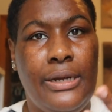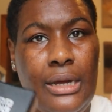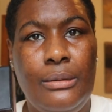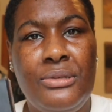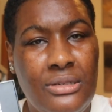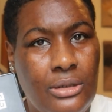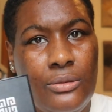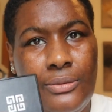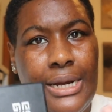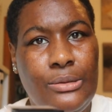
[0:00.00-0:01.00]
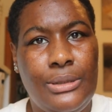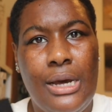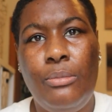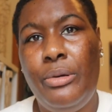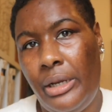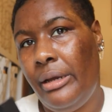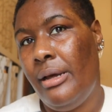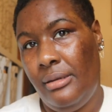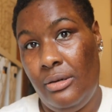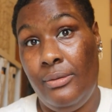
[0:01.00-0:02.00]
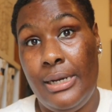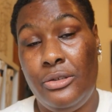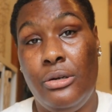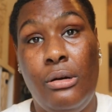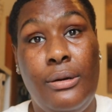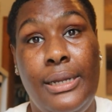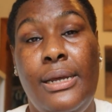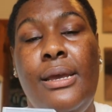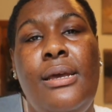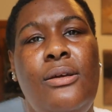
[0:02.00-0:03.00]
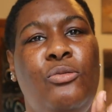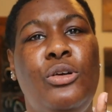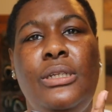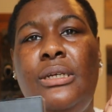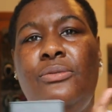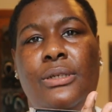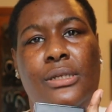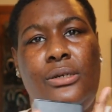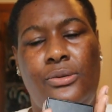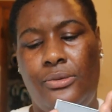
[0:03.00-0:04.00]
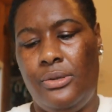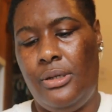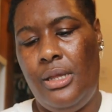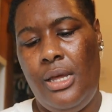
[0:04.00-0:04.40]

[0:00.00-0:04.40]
It helps to correct without putting color corrector on. Really, really cool.